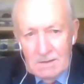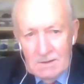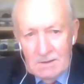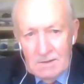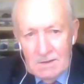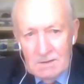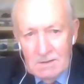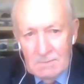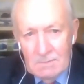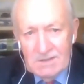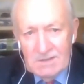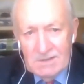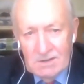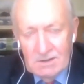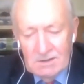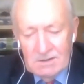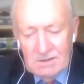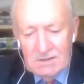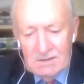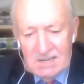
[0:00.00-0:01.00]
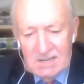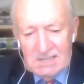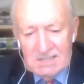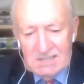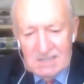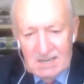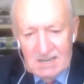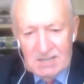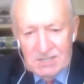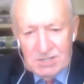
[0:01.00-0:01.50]
you must know your
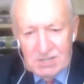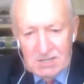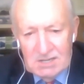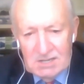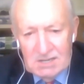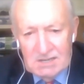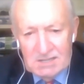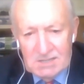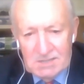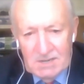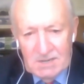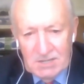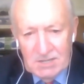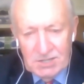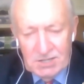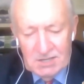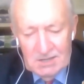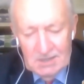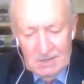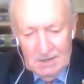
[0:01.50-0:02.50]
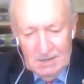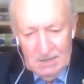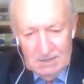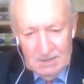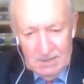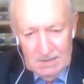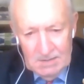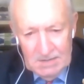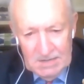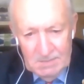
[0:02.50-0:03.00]
destination in a speech
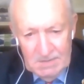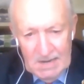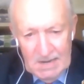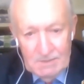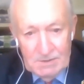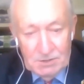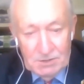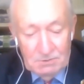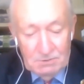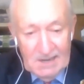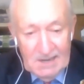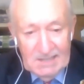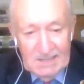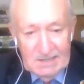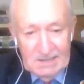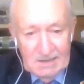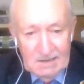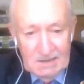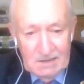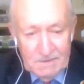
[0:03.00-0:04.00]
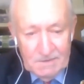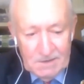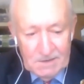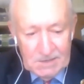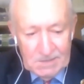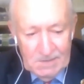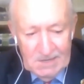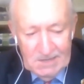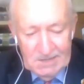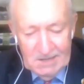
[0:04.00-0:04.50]
to be able to write it in the
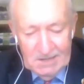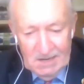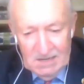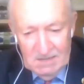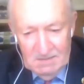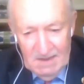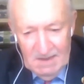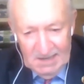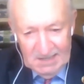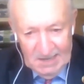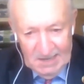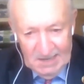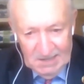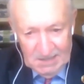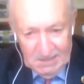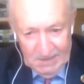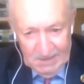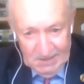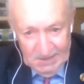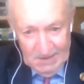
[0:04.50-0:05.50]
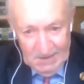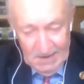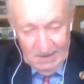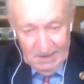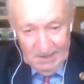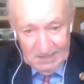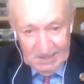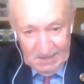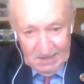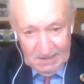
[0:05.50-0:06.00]
first place and to make sense of it in the
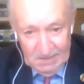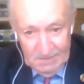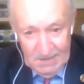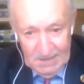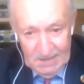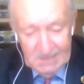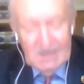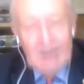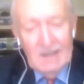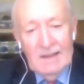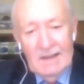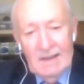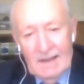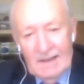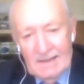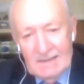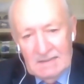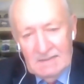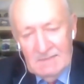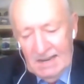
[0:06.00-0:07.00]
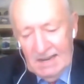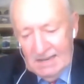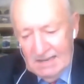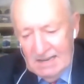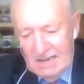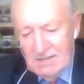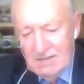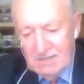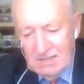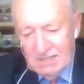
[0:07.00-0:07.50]
second place and to make it
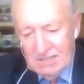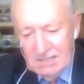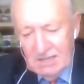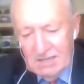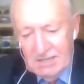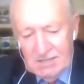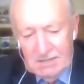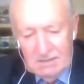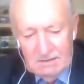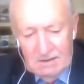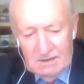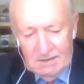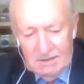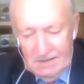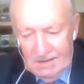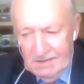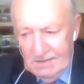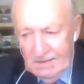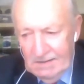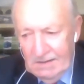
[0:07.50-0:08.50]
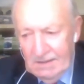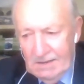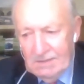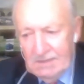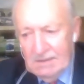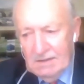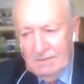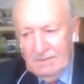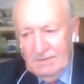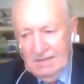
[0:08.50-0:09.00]
interesting to your audience in the
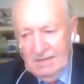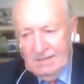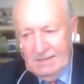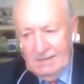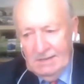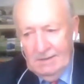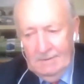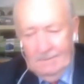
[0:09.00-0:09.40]
third place.